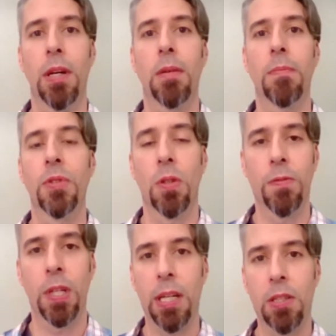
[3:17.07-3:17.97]

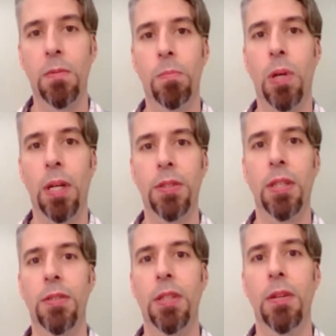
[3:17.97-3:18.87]
certification
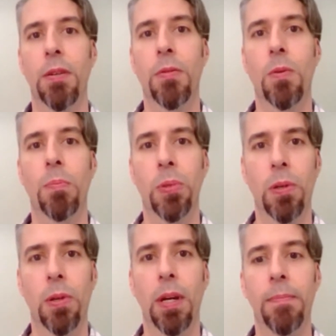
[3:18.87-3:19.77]
process here through our
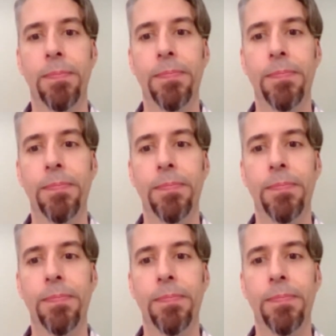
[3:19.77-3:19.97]
program.